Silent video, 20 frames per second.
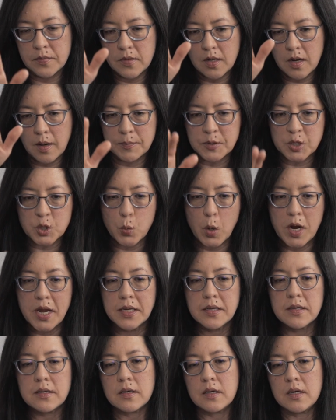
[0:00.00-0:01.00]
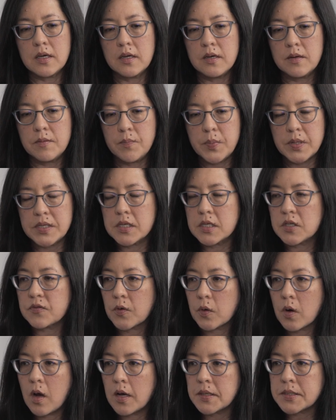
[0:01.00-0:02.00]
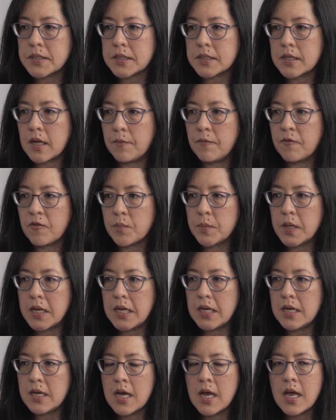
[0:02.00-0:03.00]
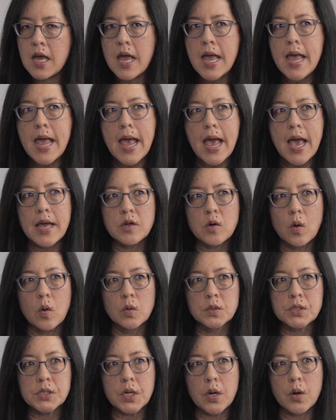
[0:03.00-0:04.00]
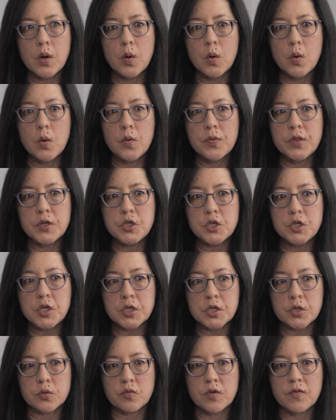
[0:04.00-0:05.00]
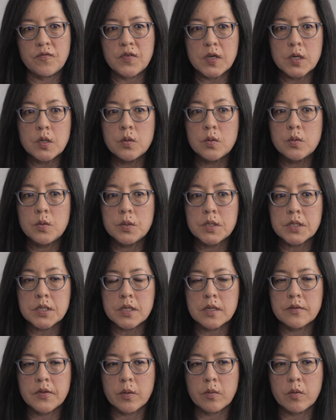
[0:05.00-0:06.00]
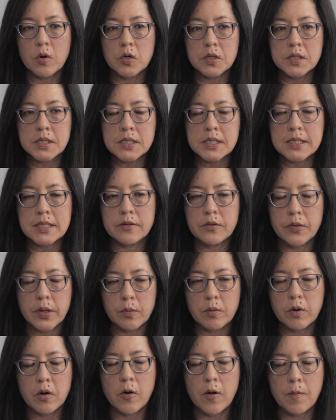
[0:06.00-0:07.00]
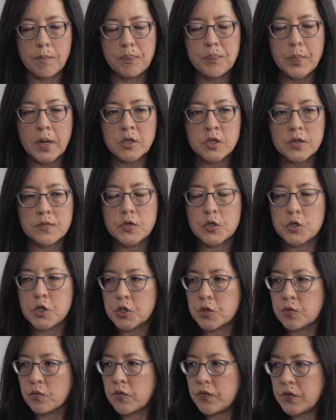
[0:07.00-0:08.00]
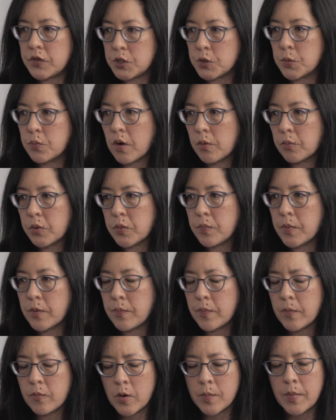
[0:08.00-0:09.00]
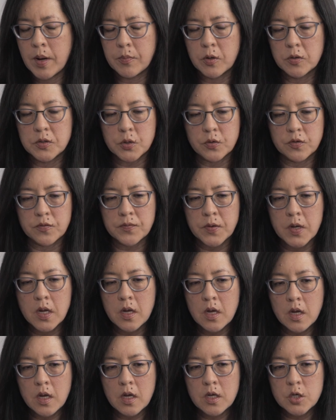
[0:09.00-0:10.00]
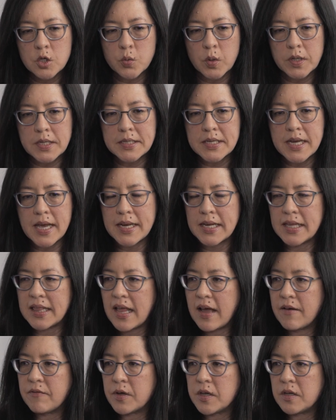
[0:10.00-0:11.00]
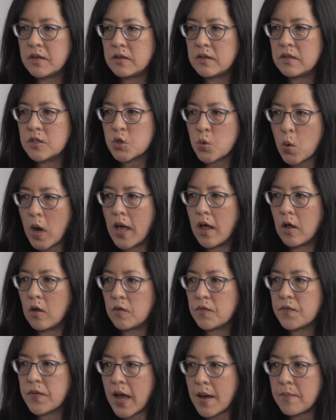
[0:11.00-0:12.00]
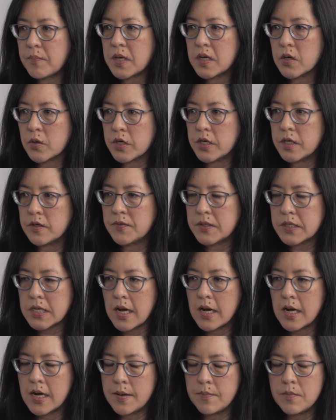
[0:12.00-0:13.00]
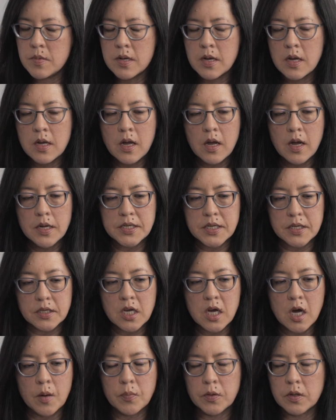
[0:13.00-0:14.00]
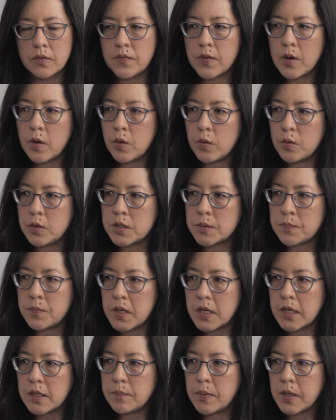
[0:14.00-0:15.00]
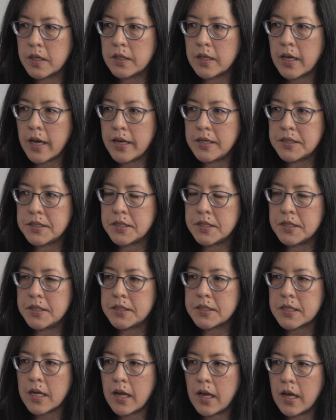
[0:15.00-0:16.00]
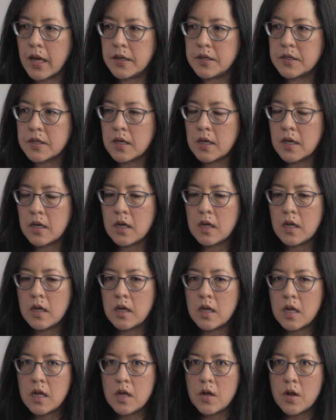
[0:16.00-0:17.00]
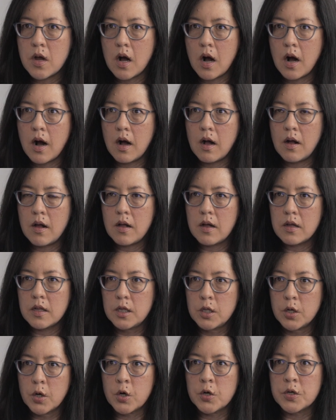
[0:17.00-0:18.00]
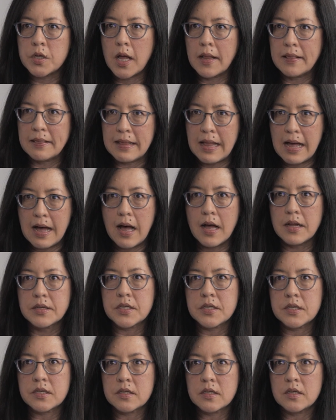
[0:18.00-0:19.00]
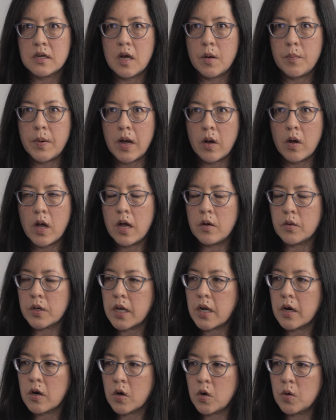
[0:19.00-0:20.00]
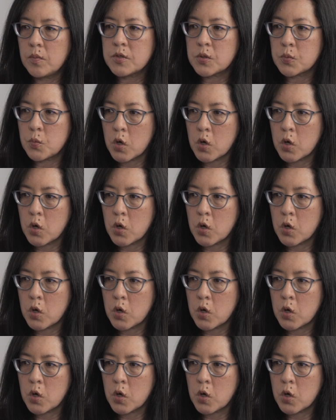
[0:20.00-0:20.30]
upswing in business for us and for me. And also the judicial reviews, there were a bunch of judicial reviews, you probably remember sort of 2010, 11, 12, that period of time. I did a couple of those big cases and learned a lot about how care homes